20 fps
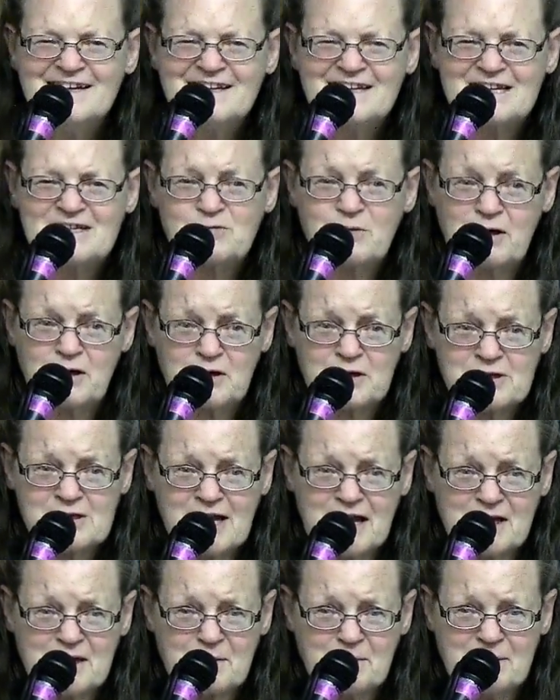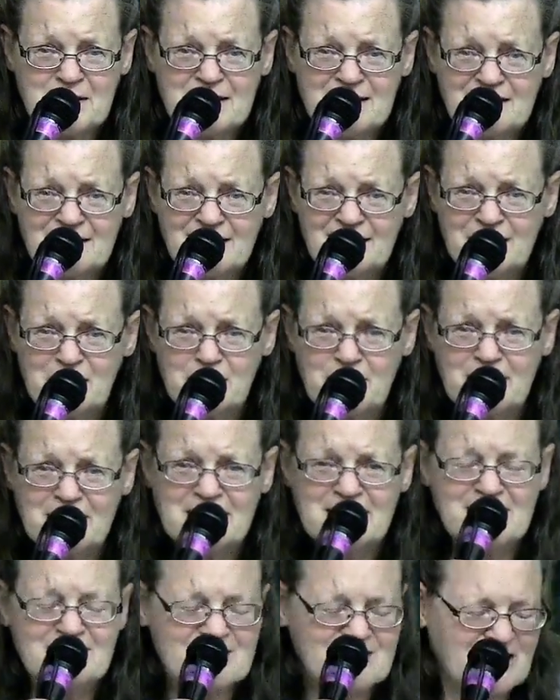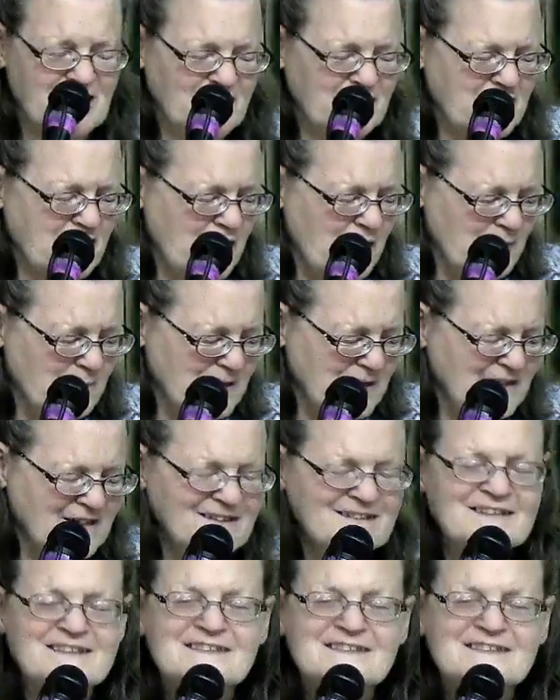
That's what it looks like to me. Anybody else got a comment?